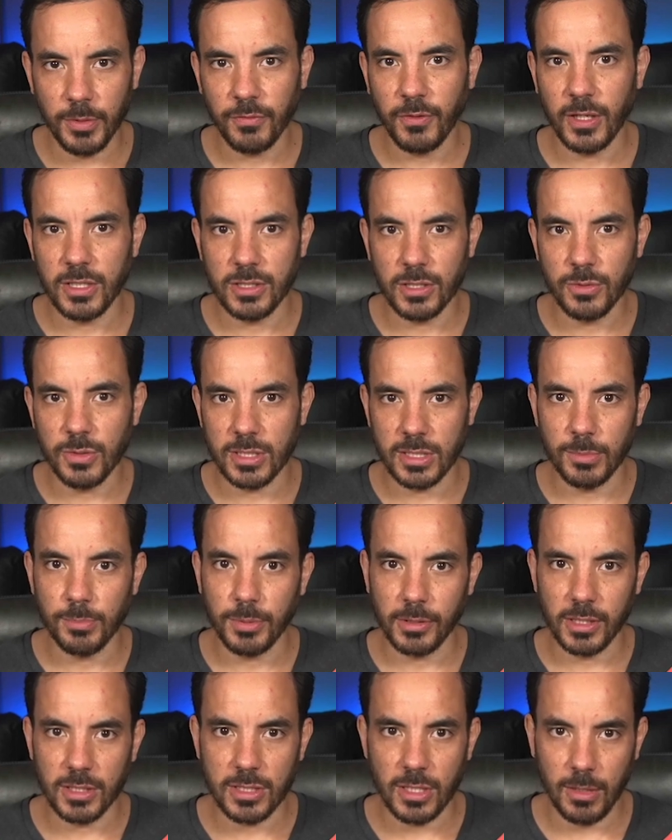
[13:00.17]
if I do a
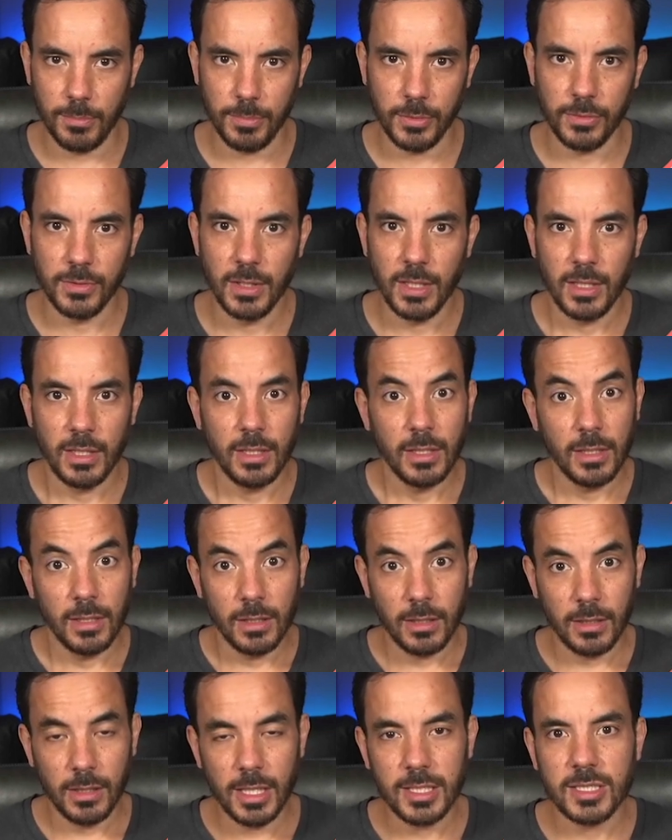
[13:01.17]
simple example.
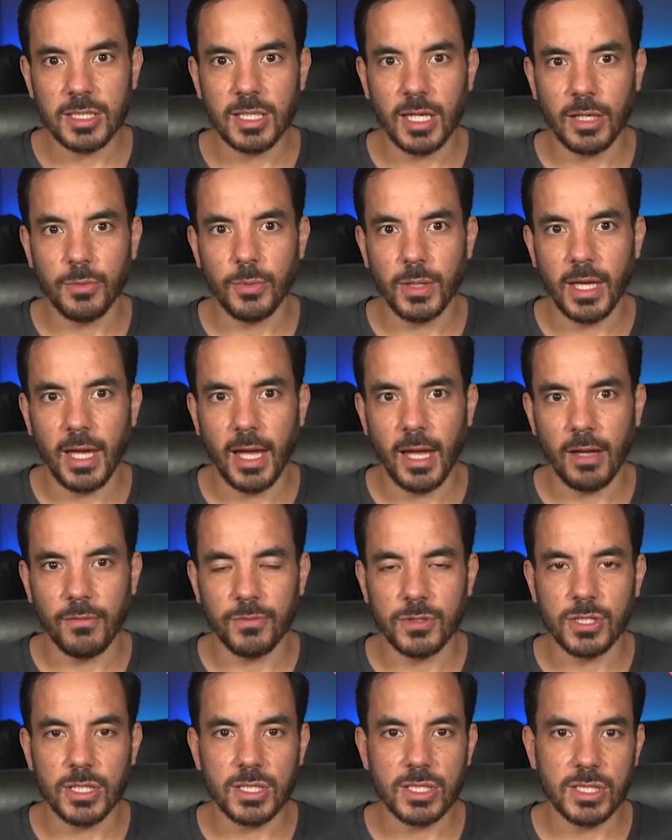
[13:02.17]
Let's say we
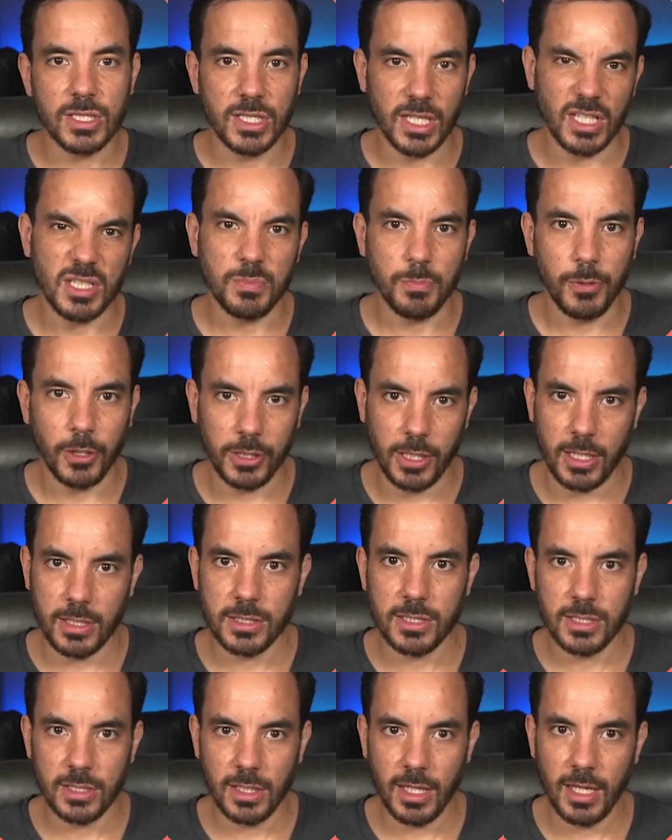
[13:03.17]
have just six
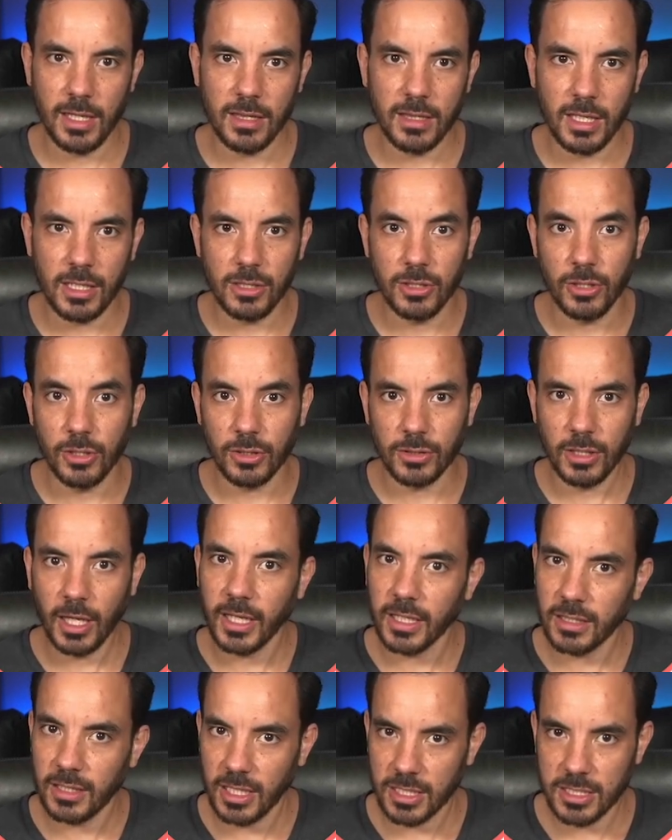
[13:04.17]
products, and they look
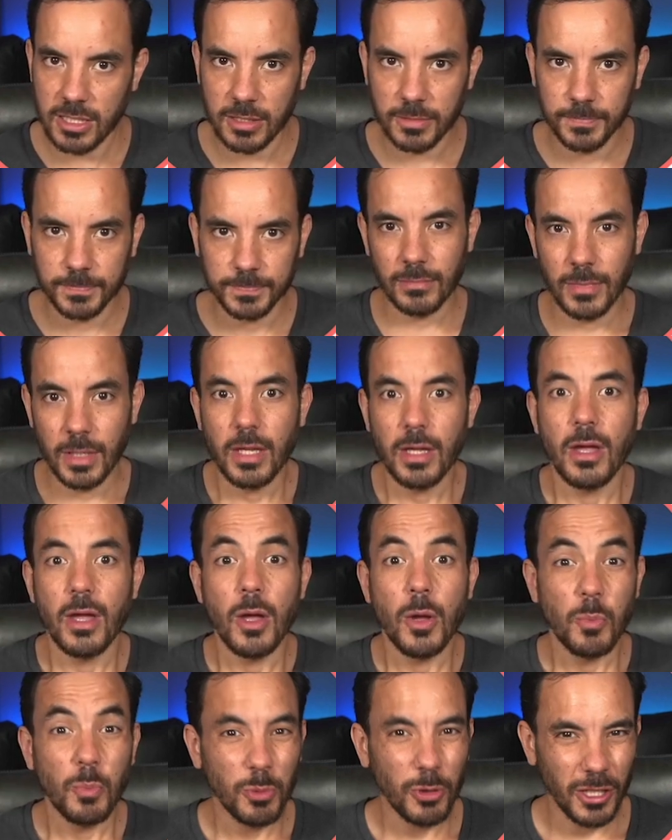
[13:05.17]
like this.
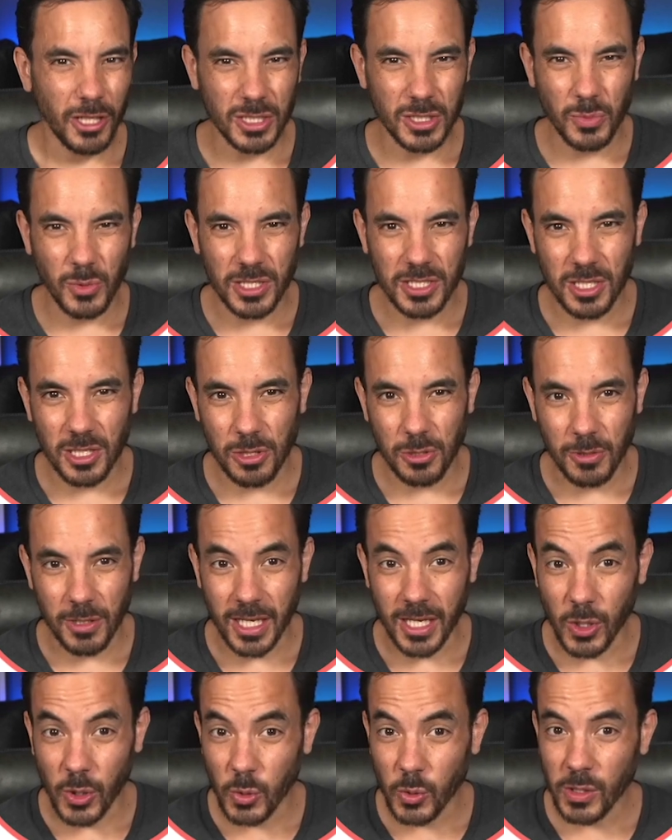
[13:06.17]
Products one to
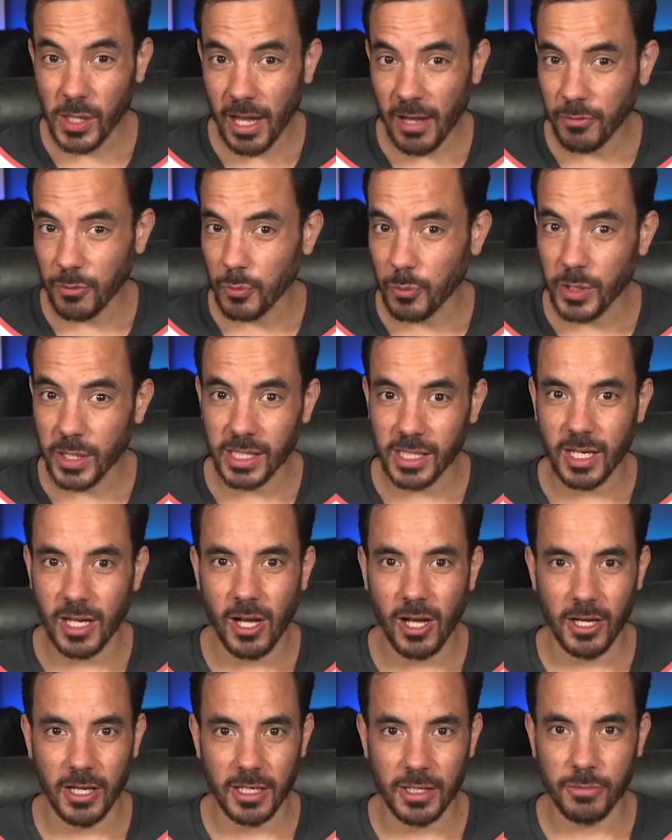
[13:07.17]
three all have a really
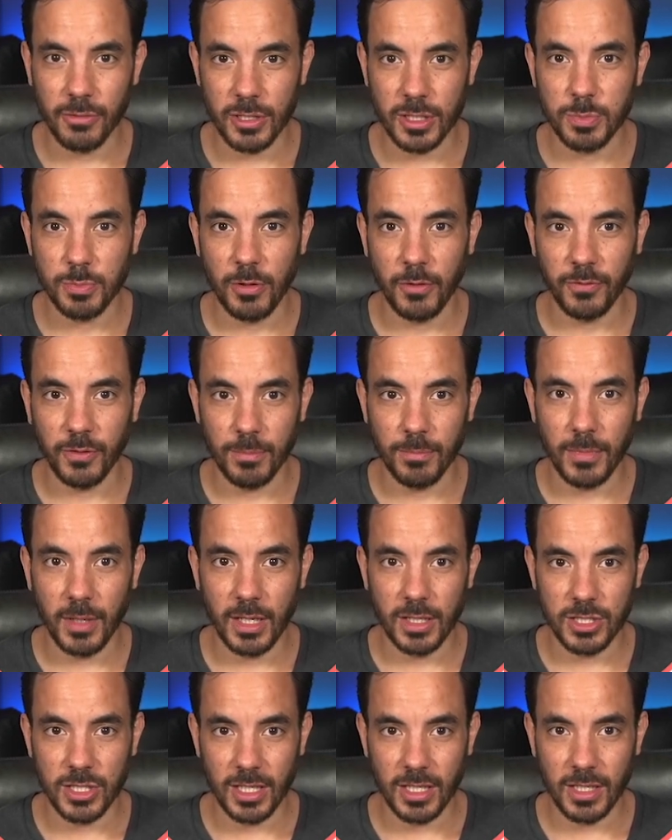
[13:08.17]
high gross profit
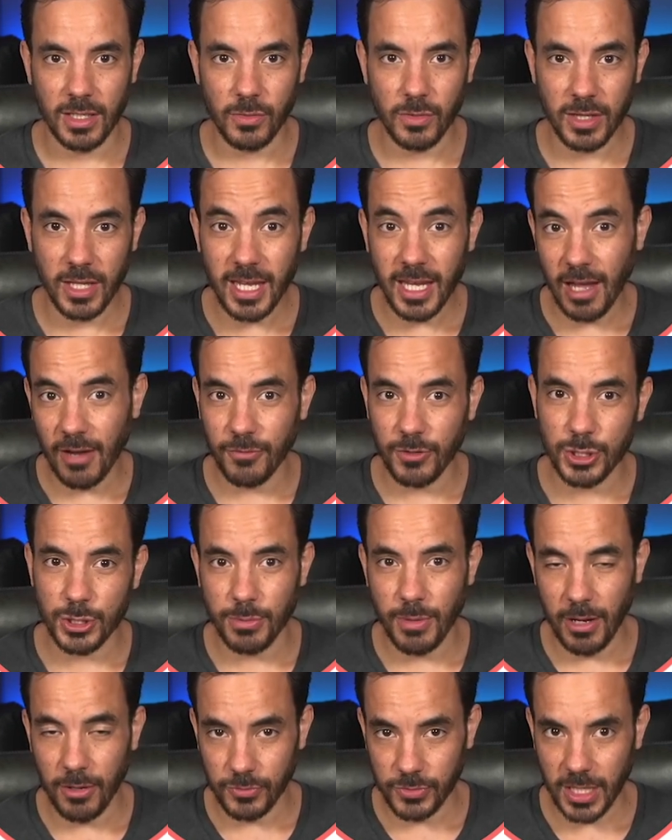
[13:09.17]
margin. They average
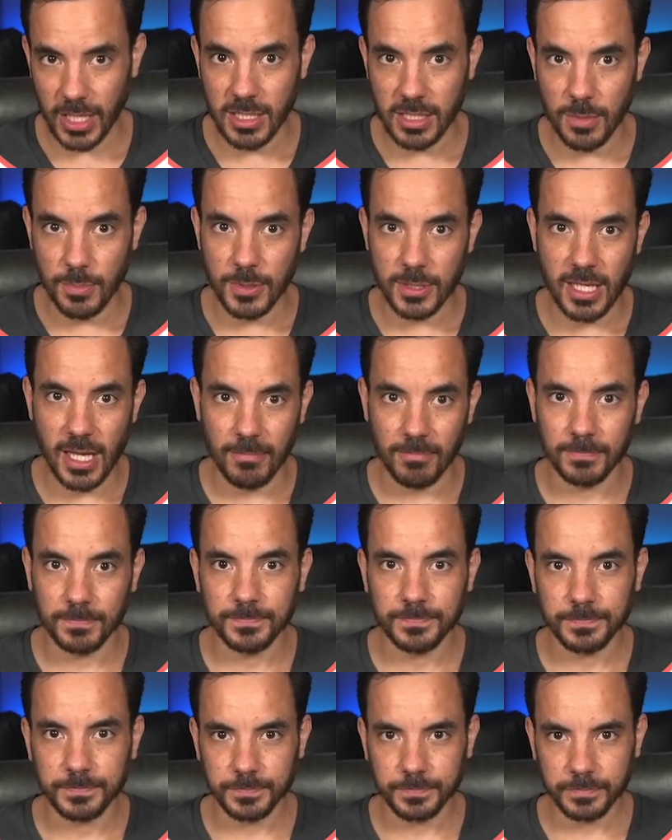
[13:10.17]
around eighty percent.
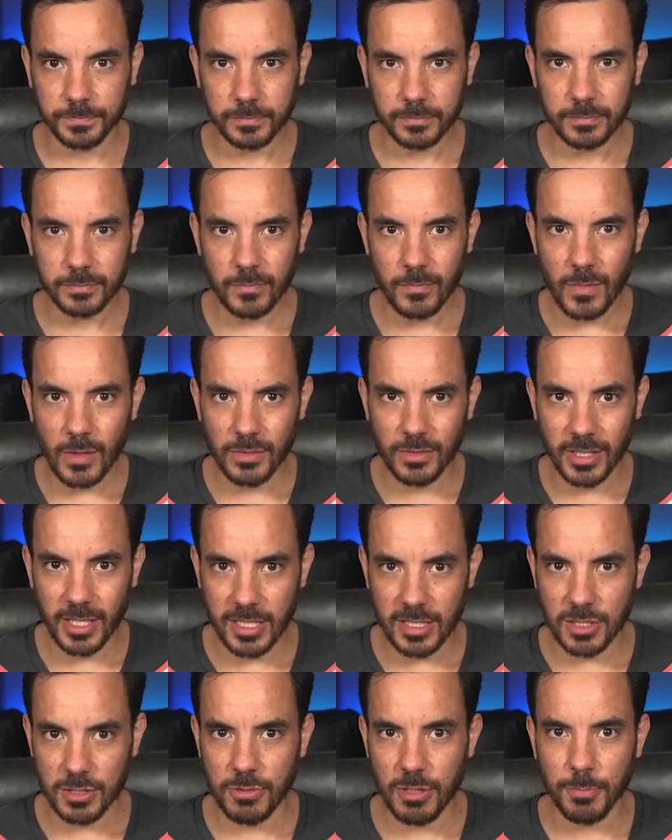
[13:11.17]
The
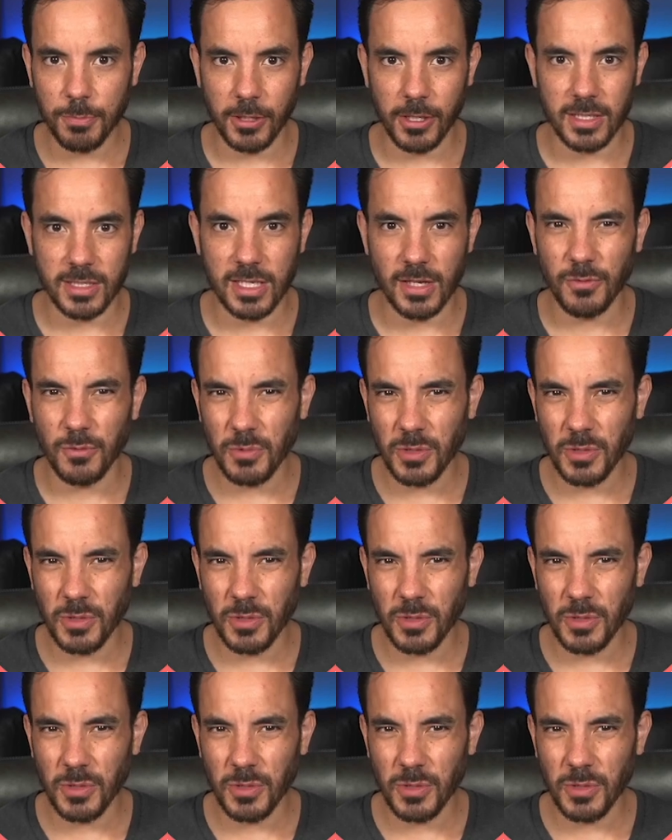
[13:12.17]
next three products have a